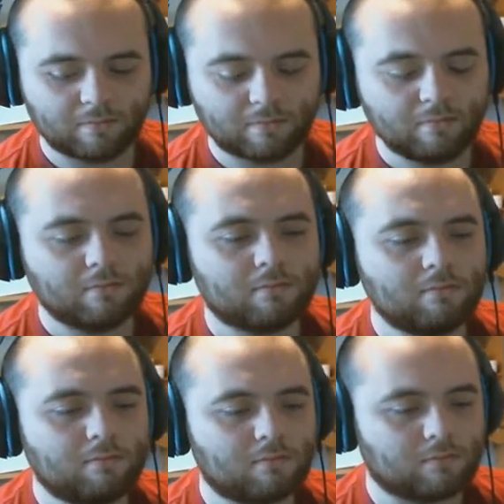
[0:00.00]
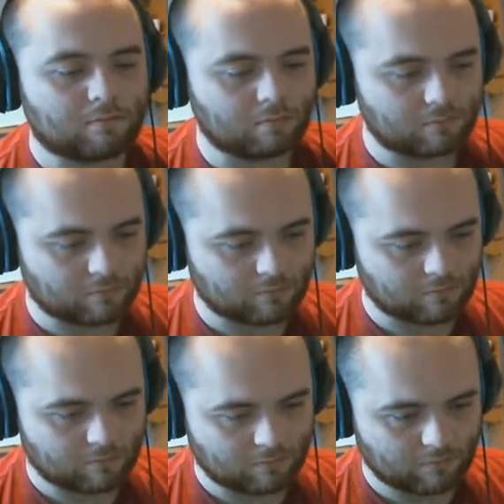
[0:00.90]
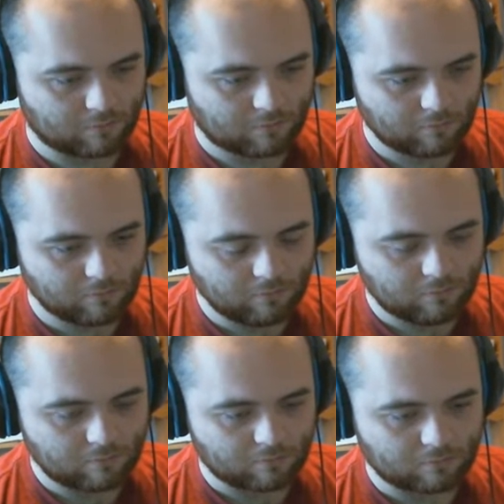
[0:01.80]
(silent)